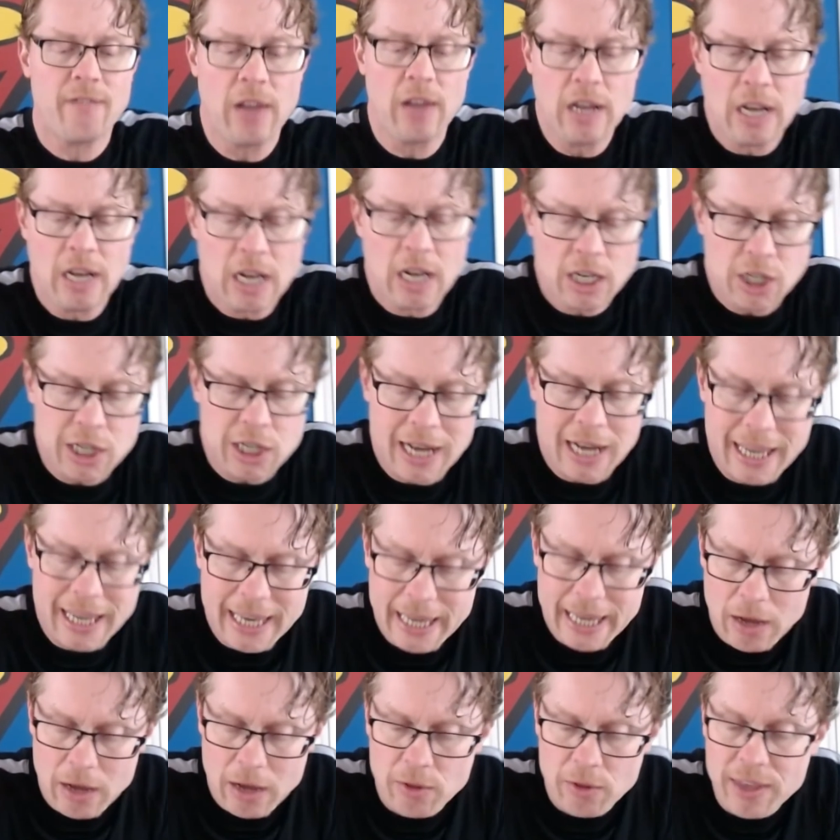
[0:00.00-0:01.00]
Schlegiel,
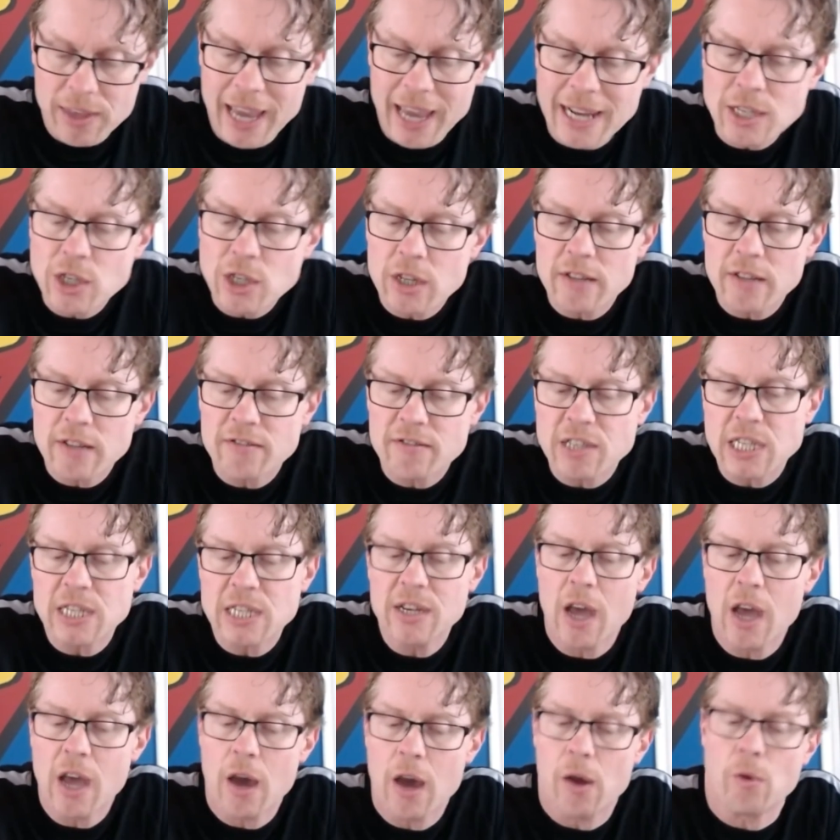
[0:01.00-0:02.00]
the angel of
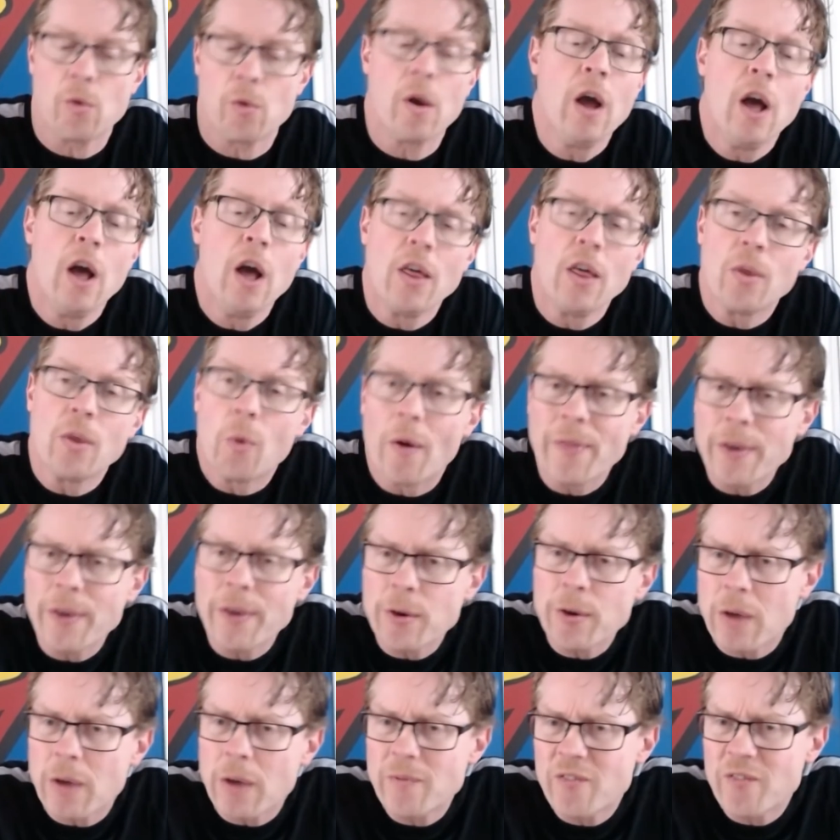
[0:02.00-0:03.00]
snow, the one who can
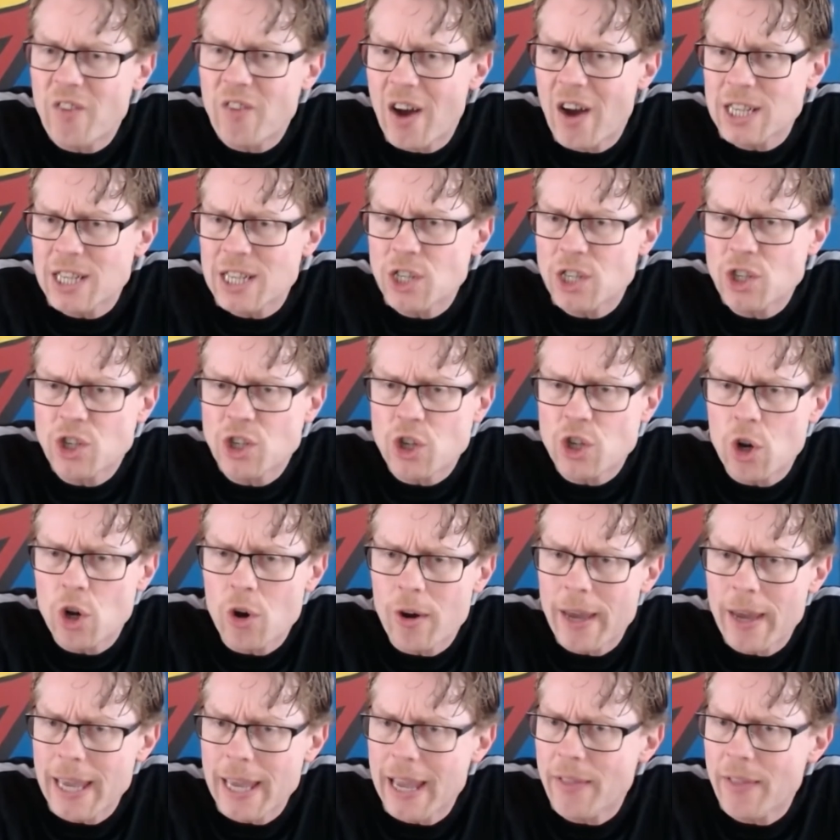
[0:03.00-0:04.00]
find joy
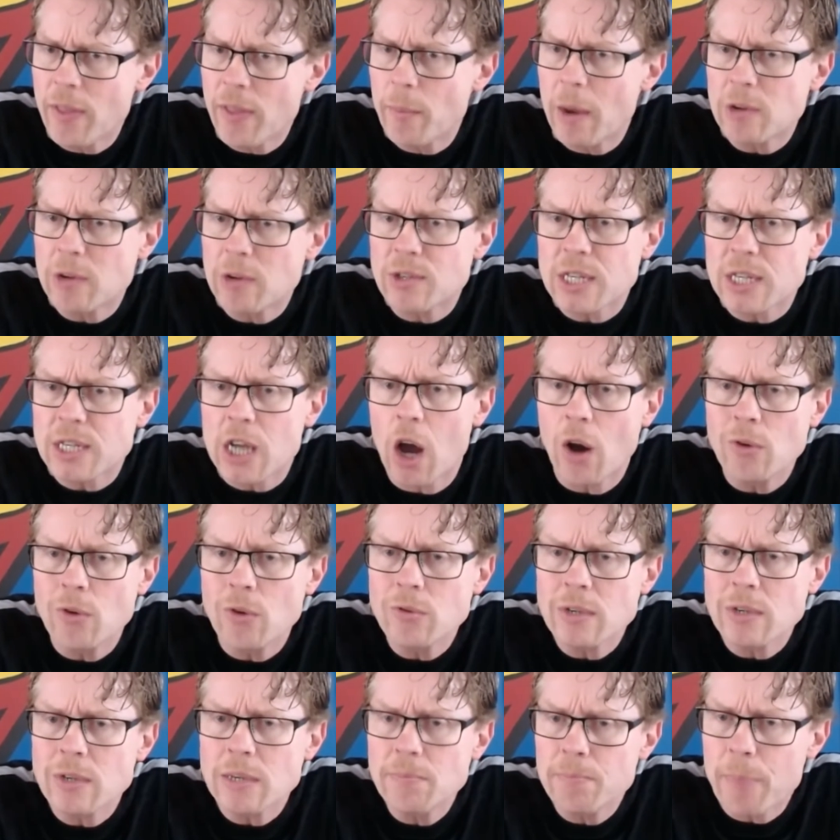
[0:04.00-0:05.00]
in the most cold
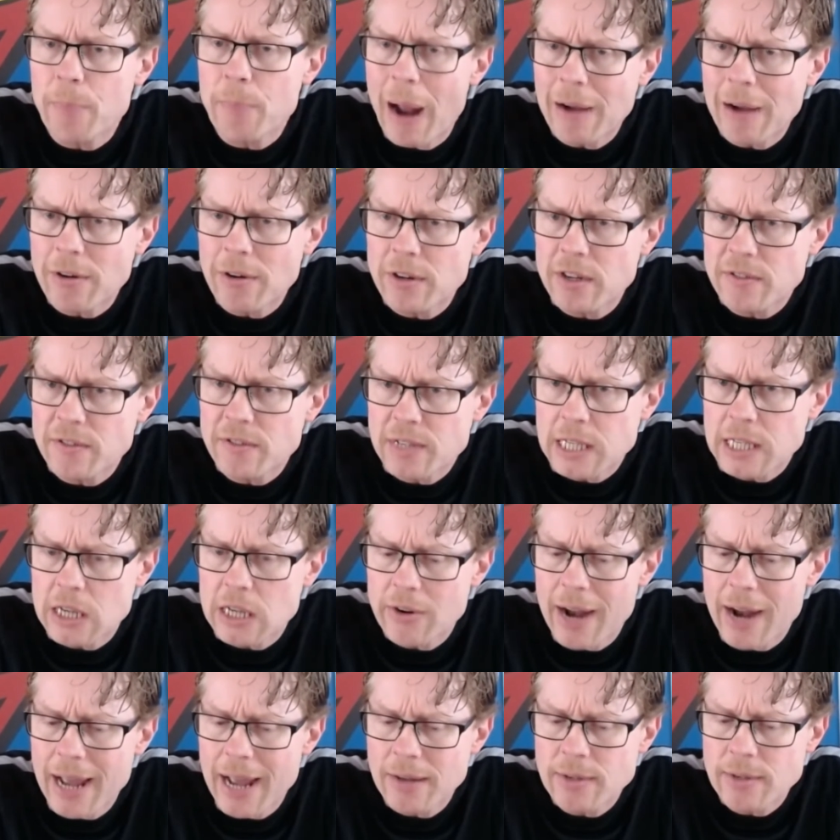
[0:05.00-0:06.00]
and barren of
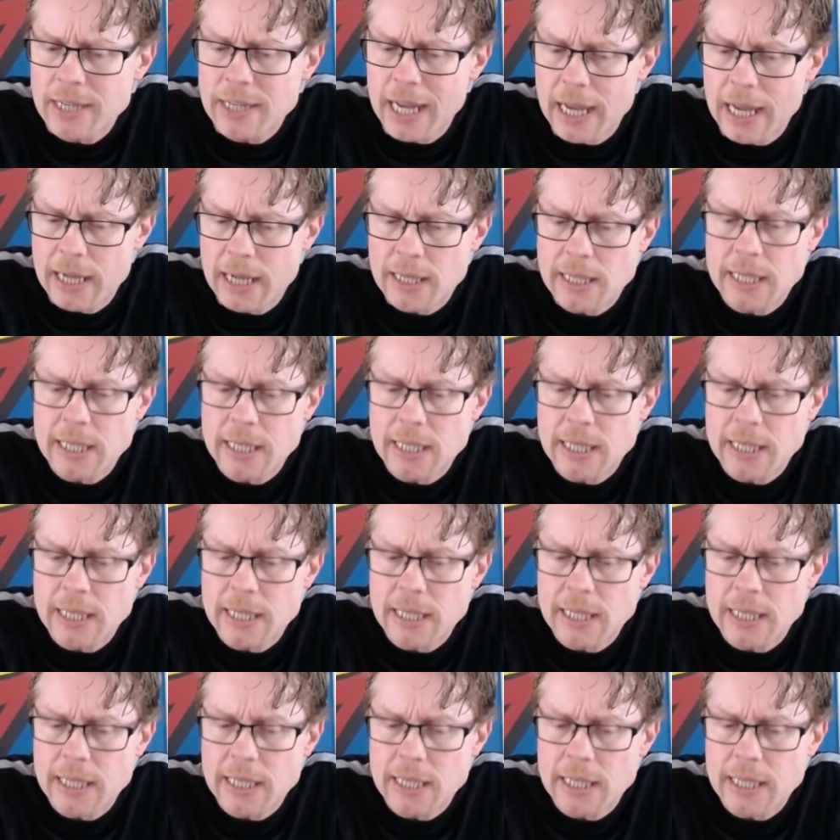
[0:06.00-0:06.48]
surroundings.